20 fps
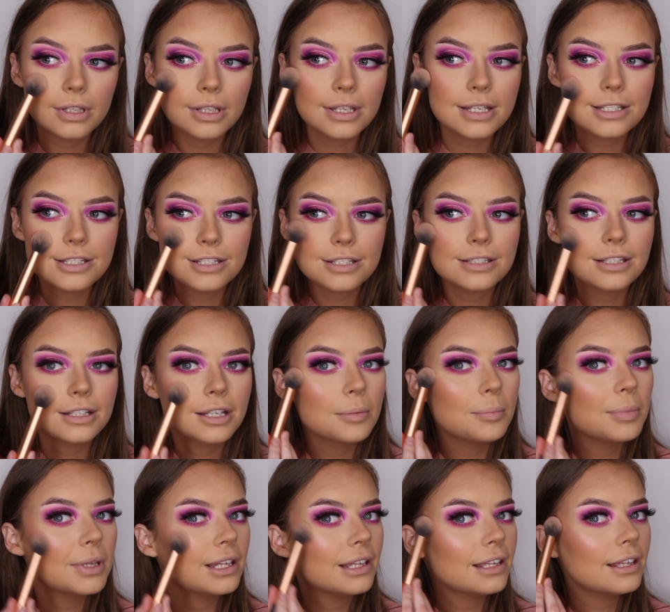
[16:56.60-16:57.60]
It's just like a
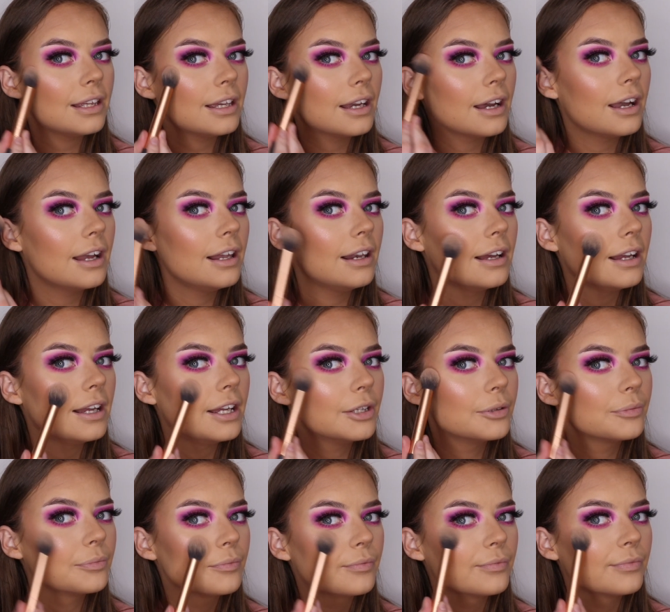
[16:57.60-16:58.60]
pinky highlight.
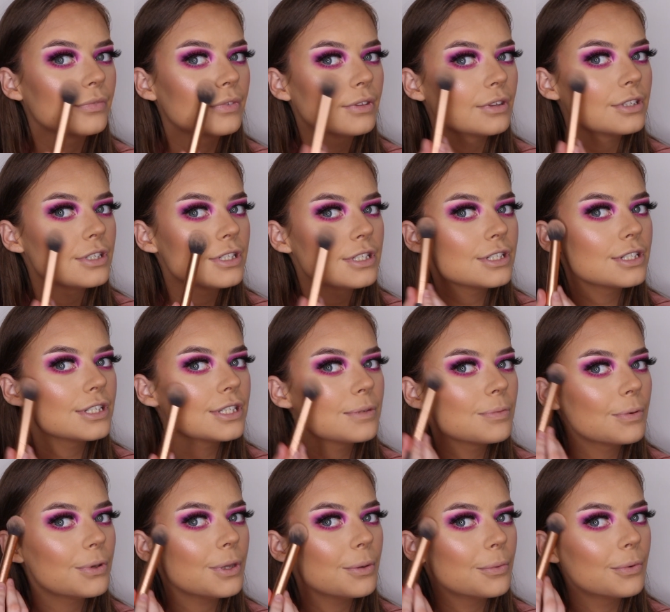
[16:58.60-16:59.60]
Just
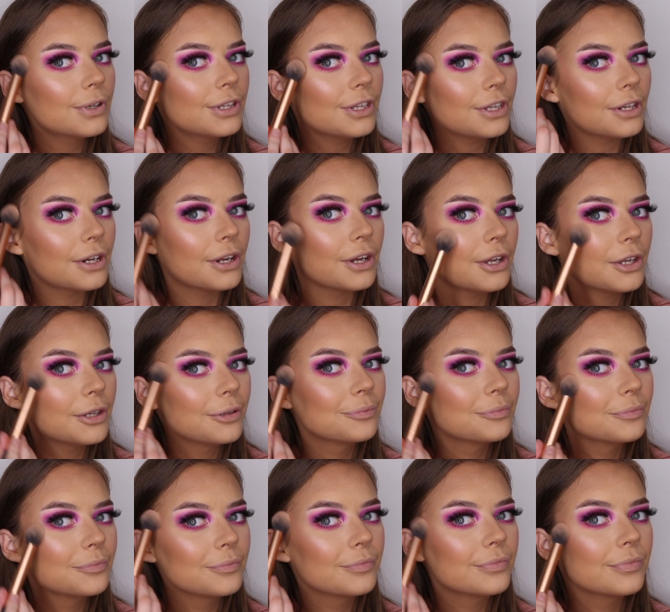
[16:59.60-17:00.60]
what you want, you know.
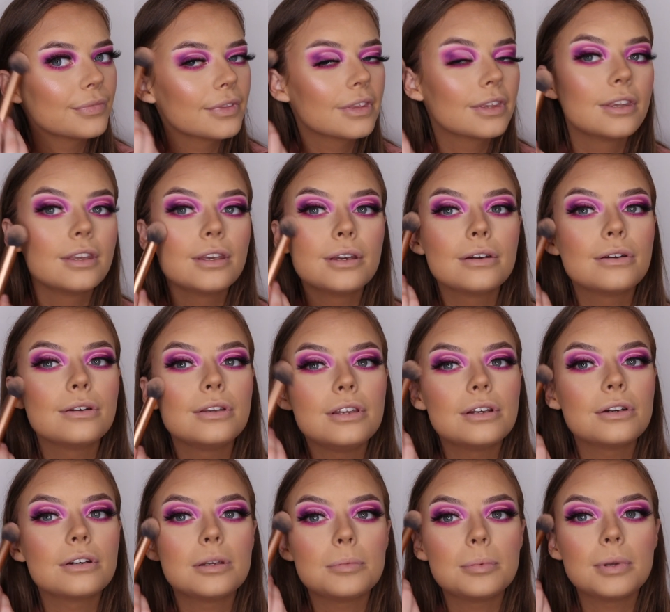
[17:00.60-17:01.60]
And you've
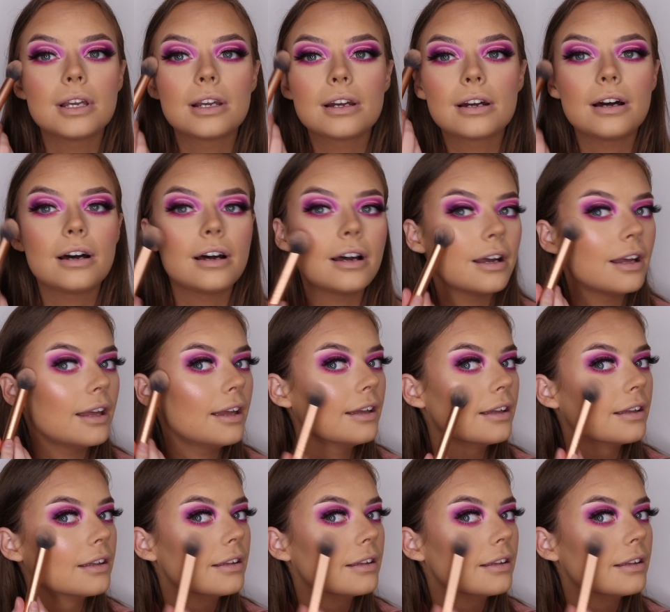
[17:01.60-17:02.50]
got a pink eye.